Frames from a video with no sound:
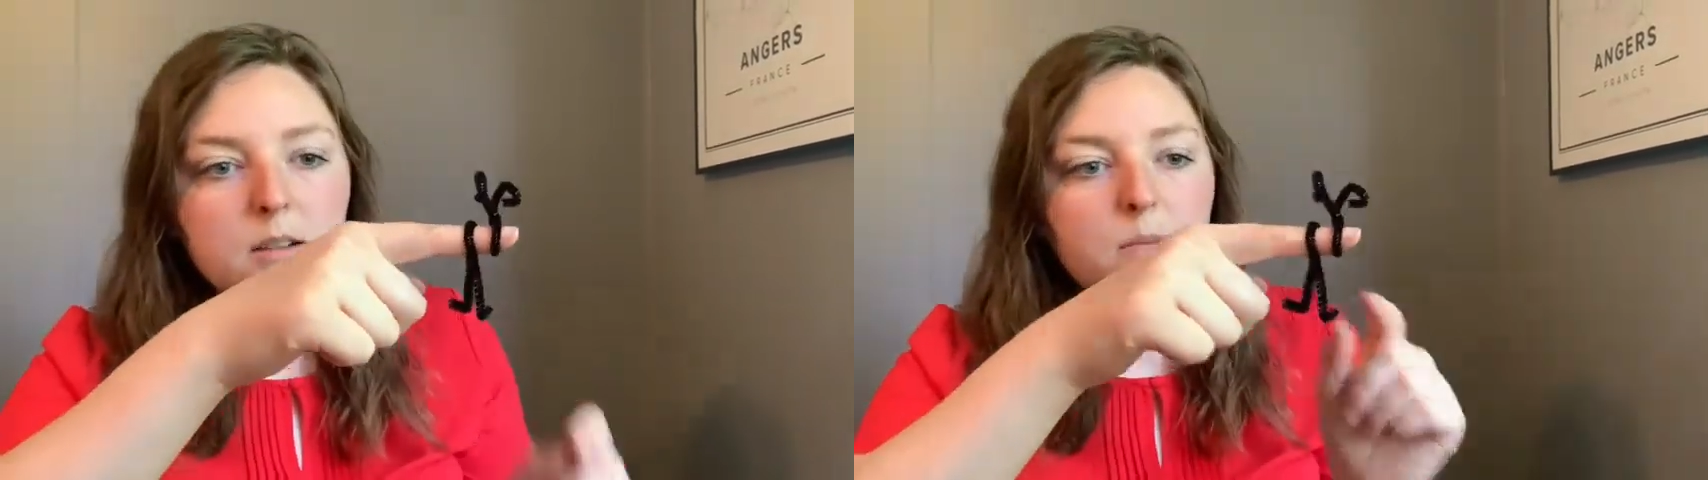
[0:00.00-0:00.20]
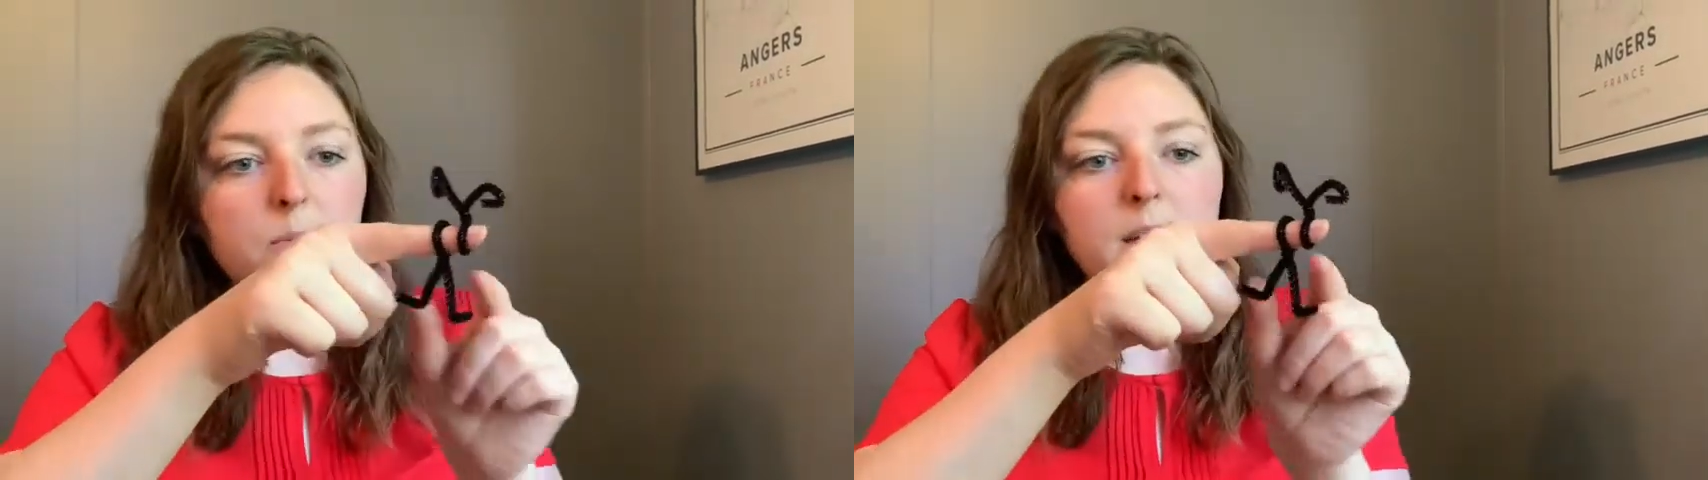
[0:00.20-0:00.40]

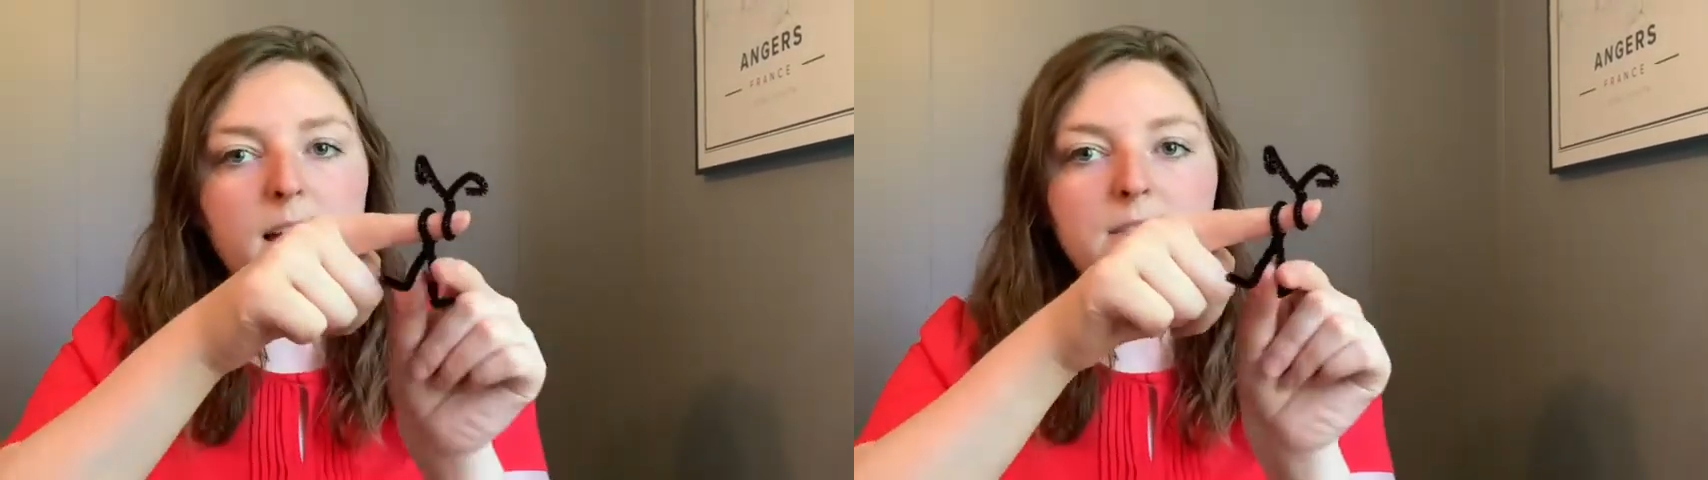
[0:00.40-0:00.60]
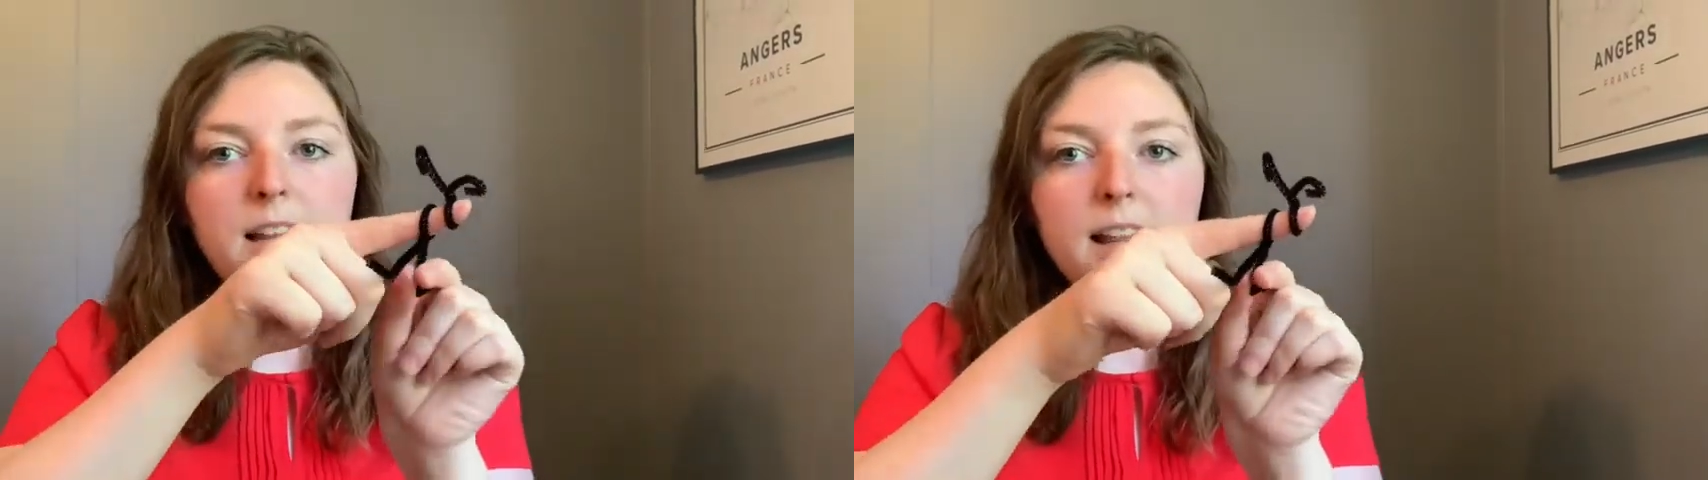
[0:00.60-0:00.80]
but we
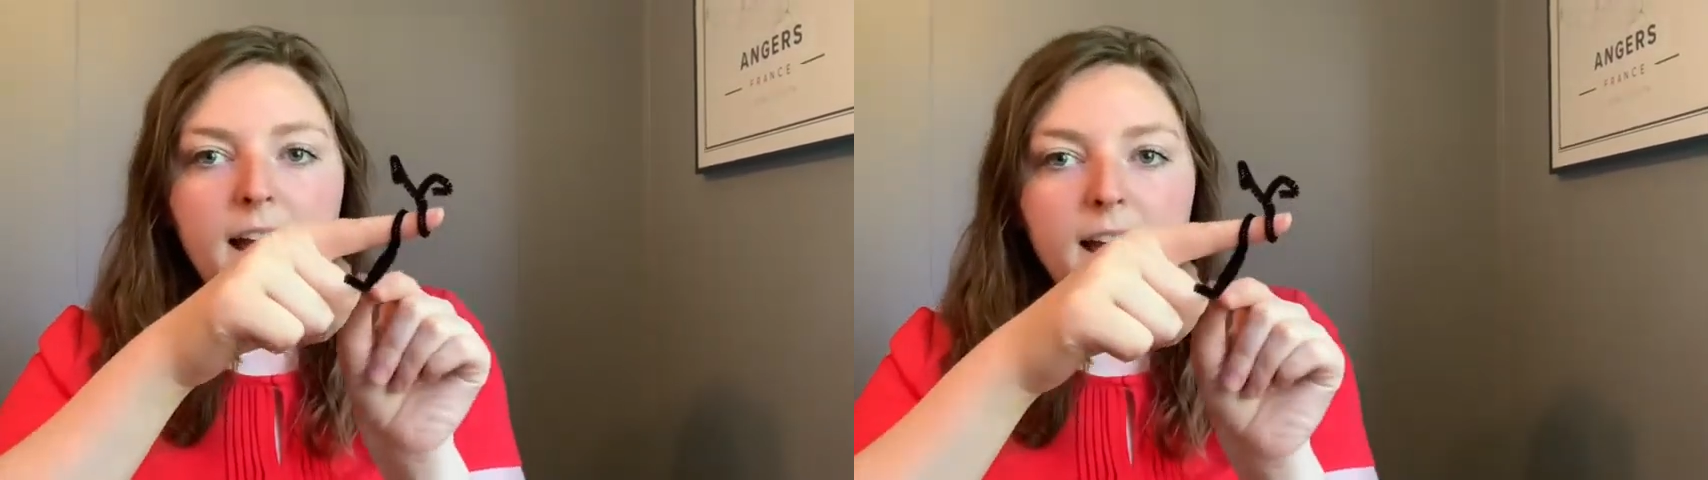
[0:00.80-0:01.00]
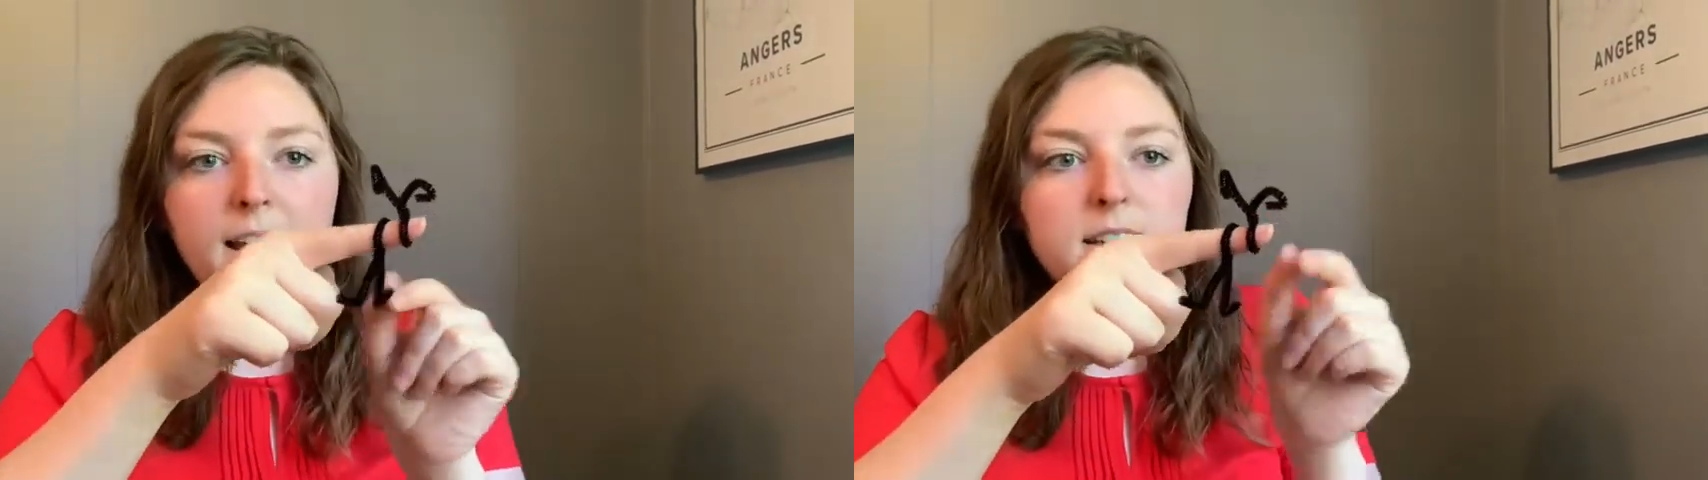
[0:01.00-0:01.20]
have the
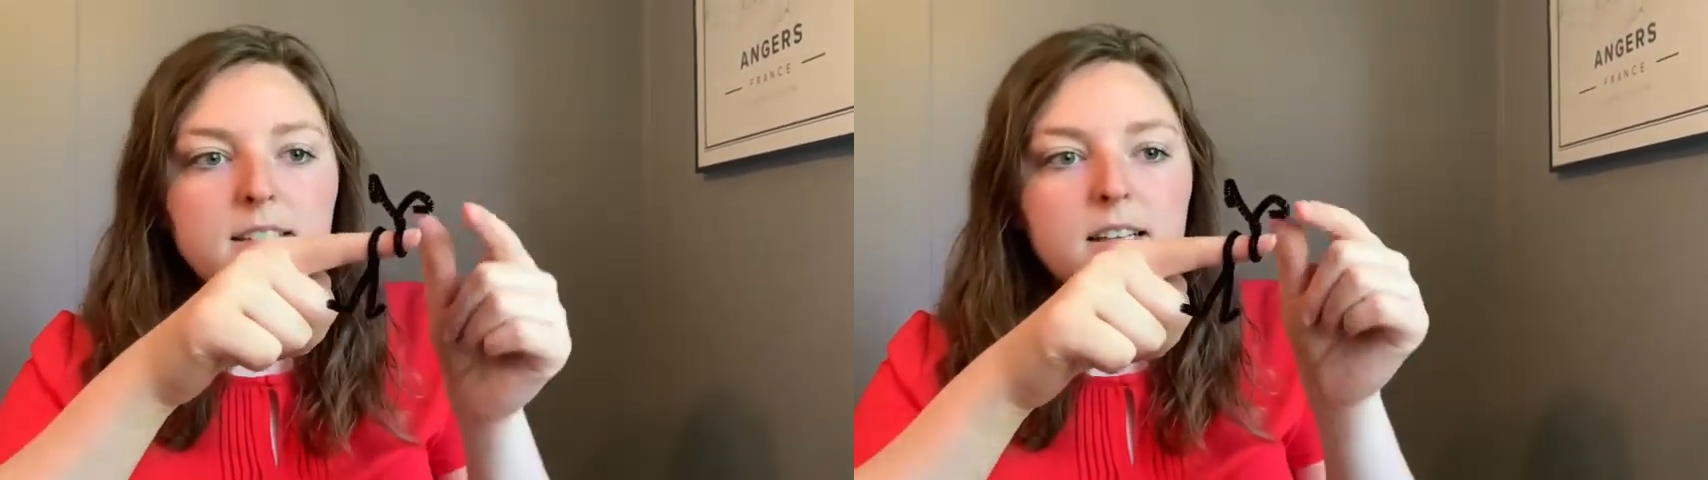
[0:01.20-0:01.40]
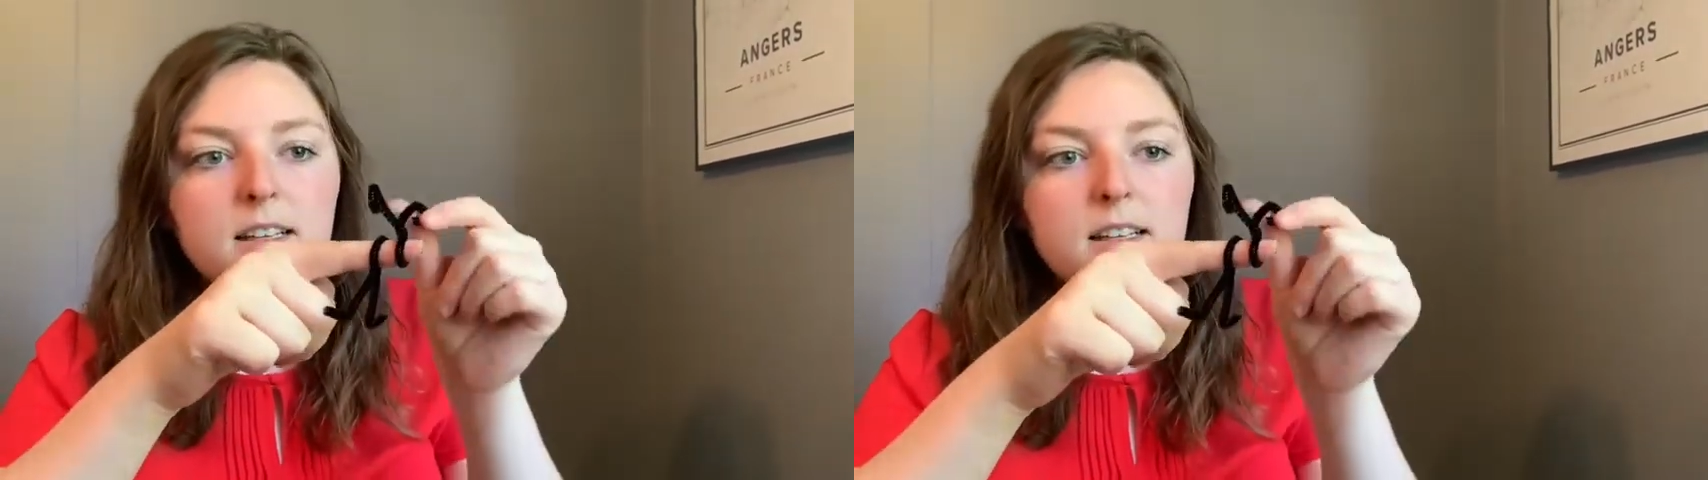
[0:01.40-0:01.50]
legs